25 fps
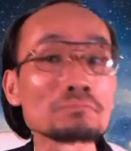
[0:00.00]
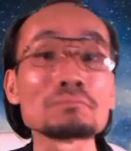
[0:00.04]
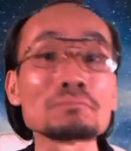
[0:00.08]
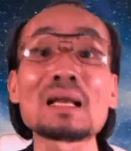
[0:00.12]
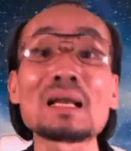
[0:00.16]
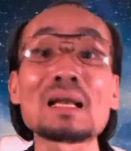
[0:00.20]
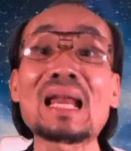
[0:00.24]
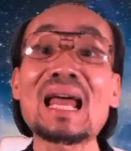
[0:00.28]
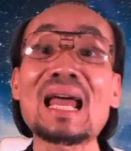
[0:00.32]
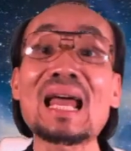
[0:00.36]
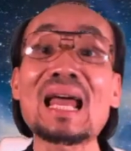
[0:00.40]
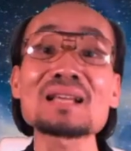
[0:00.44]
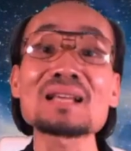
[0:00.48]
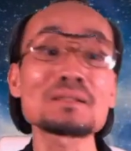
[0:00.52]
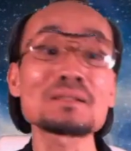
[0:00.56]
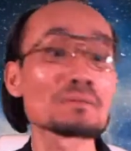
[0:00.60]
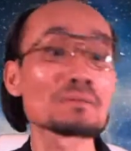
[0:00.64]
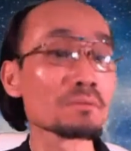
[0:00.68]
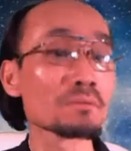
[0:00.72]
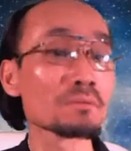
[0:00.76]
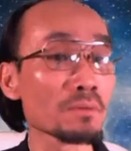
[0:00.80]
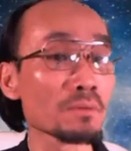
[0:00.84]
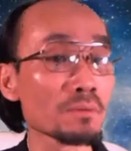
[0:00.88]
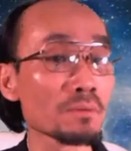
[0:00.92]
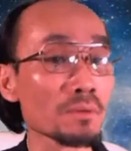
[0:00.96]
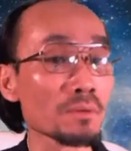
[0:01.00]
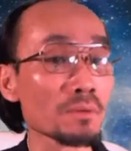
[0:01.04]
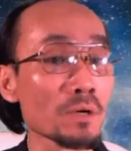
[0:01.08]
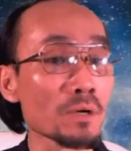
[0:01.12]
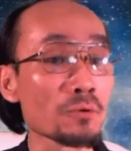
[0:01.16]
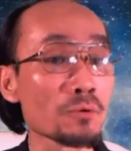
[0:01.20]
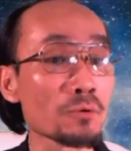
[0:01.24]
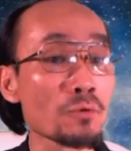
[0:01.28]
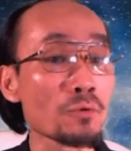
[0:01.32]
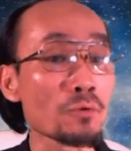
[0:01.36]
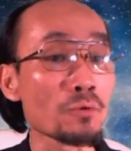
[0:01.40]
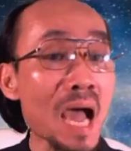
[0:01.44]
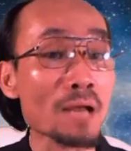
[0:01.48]
last the
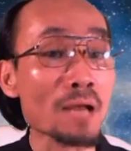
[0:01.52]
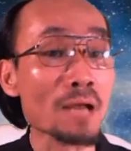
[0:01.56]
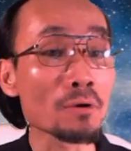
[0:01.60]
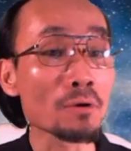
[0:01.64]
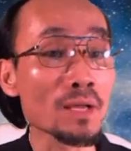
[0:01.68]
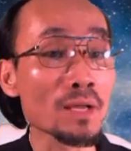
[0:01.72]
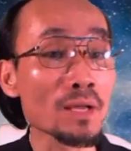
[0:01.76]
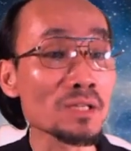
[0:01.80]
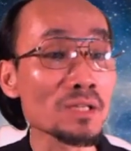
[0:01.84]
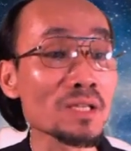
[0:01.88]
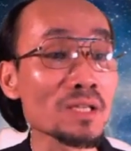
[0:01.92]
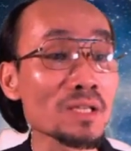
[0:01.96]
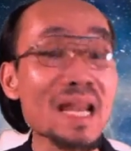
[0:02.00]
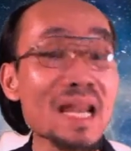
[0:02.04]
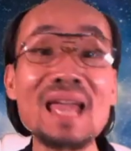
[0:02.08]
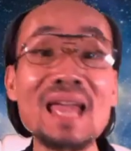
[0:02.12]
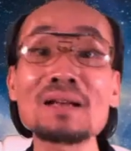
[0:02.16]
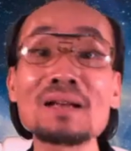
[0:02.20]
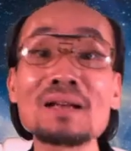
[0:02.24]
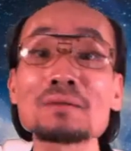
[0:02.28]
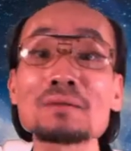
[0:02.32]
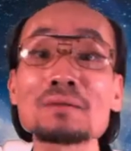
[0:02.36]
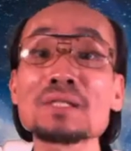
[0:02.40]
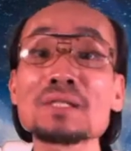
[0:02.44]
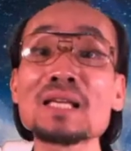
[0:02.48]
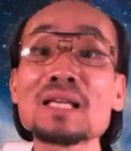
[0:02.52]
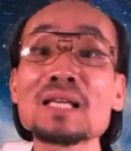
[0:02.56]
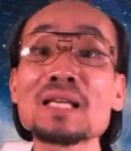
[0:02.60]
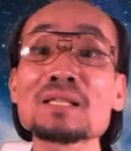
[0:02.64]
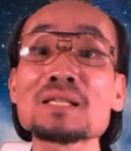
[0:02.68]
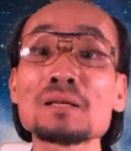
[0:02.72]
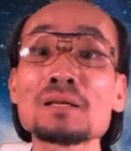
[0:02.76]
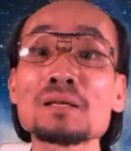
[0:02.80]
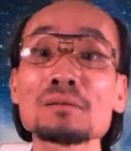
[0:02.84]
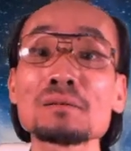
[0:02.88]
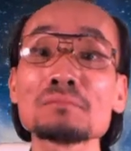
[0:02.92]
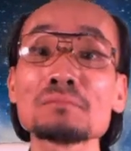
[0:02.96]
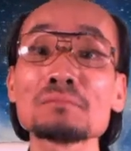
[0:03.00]
rattling snake
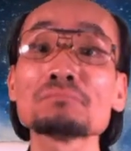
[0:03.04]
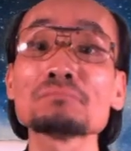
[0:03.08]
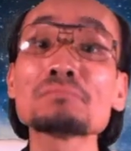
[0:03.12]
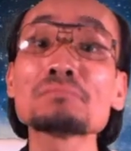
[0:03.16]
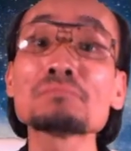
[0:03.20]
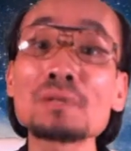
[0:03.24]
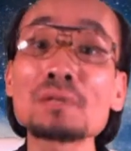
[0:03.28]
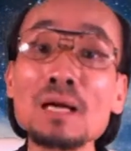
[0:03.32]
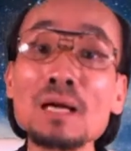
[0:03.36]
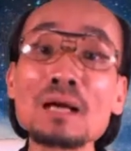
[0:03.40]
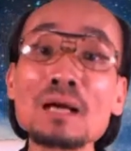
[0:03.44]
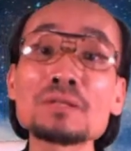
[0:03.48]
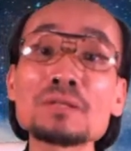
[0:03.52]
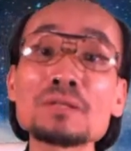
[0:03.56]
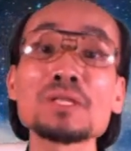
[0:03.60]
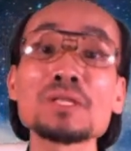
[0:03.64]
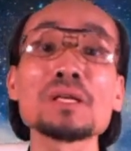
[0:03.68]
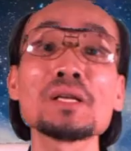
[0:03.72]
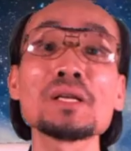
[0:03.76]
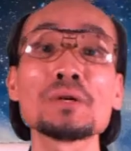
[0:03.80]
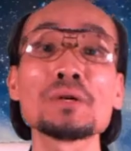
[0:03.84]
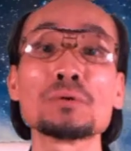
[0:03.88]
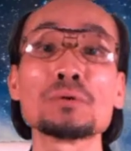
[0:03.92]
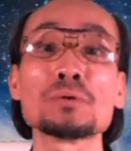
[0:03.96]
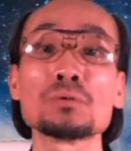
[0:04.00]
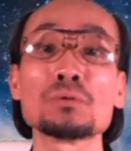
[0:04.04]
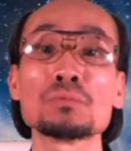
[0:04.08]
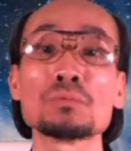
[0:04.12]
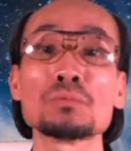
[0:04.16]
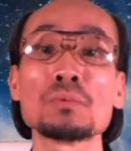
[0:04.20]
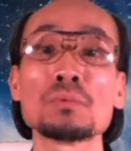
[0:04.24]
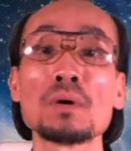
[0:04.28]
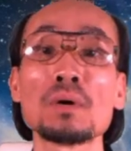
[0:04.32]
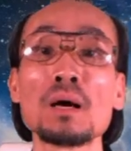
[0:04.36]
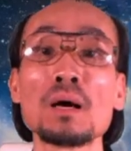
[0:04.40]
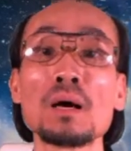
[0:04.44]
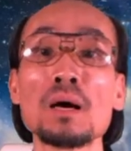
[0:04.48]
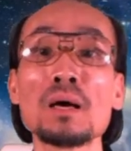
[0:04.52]
season continue.
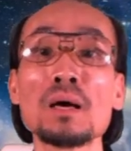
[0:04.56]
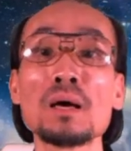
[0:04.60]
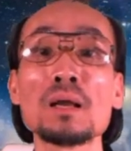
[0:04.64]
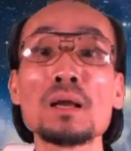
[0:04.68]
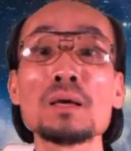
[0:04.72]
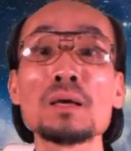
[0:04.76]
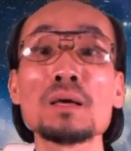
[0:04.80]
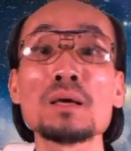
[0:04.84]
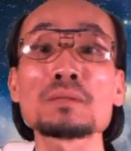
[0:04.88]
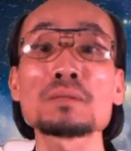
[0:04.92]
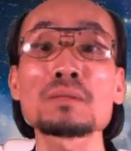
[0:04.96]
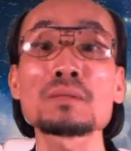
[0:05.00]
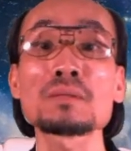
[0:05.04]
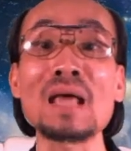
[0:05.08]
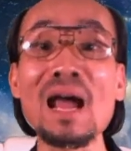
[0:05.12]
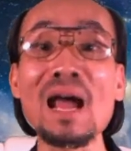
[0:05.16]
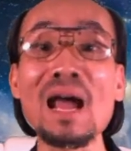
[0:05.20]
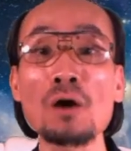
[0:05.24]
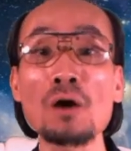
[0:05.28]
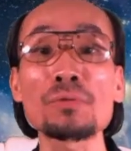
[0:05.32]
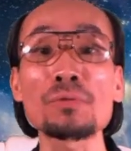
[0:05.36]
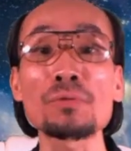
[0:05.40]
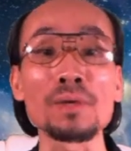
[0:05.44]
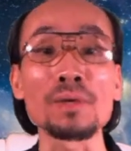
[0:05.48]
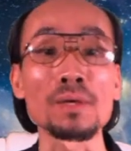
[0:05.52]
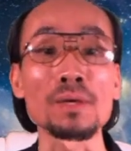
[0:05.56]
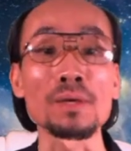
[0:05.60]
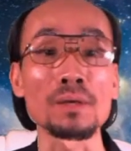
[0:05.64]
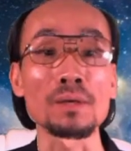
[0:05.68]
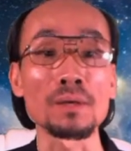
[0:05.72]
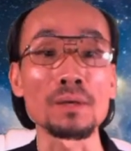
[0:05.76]
It is healthy,